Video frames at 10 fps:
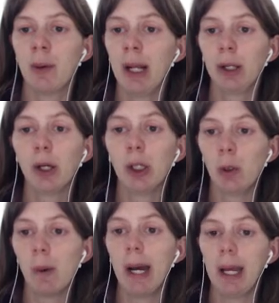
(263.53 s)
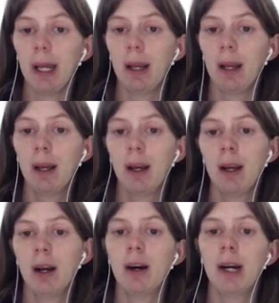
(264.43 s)
it'll go away.
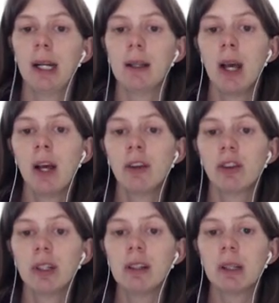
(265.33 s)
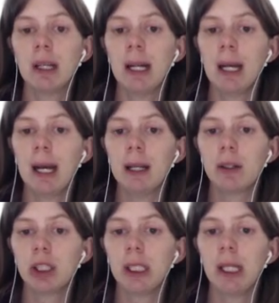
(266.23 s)
All right. So this kinetic
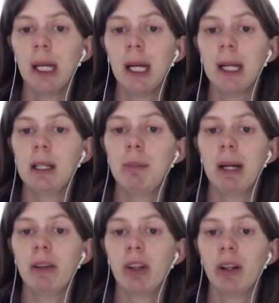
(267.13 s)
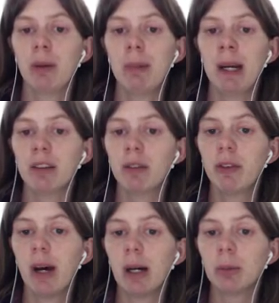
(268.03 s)
energy depends on the mass of
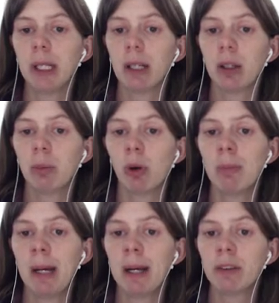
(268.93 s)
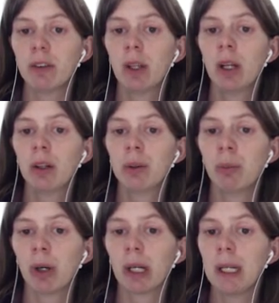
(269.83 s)
the object. The more mass, the
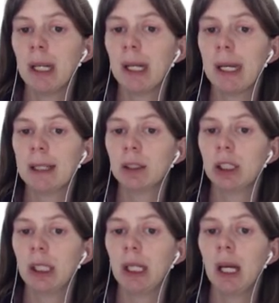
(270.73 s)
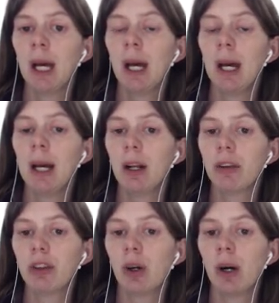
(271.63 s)
more kinetic energy, and
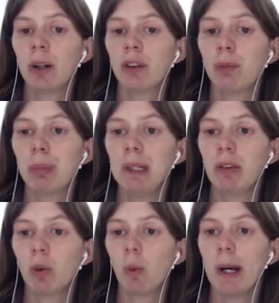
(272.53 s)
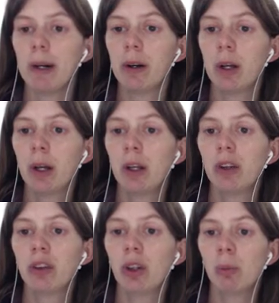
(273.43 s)
also on the speed squared.
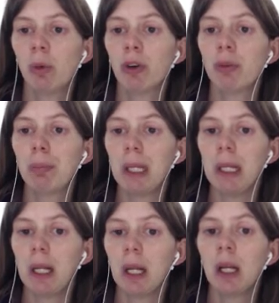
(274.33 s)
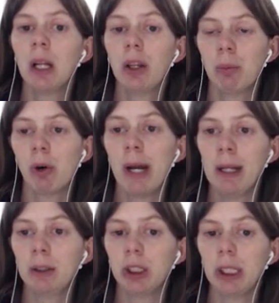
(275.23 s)
So the more speed, the more
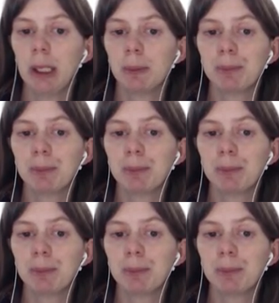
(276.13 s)
energy.